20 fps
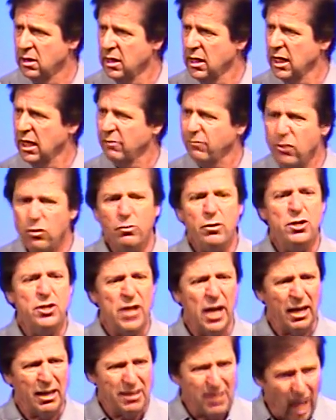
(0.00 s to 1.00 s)
And if you
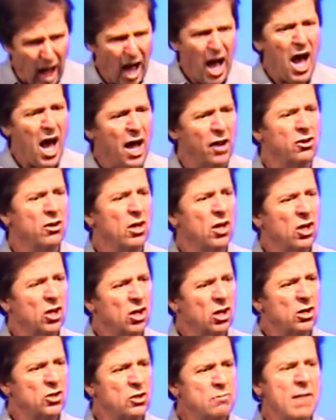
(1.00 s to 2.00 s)
reject God,
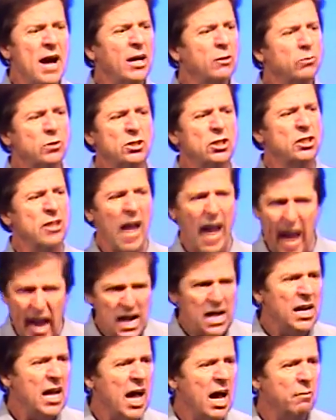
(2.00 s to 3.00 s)
you might as well just hang
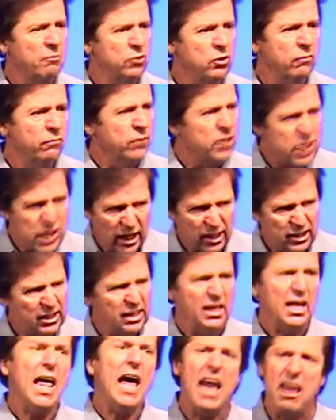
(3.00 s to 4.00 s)
it up. You've rejected
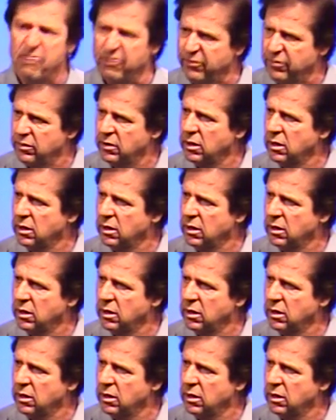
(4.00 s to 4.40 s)
life.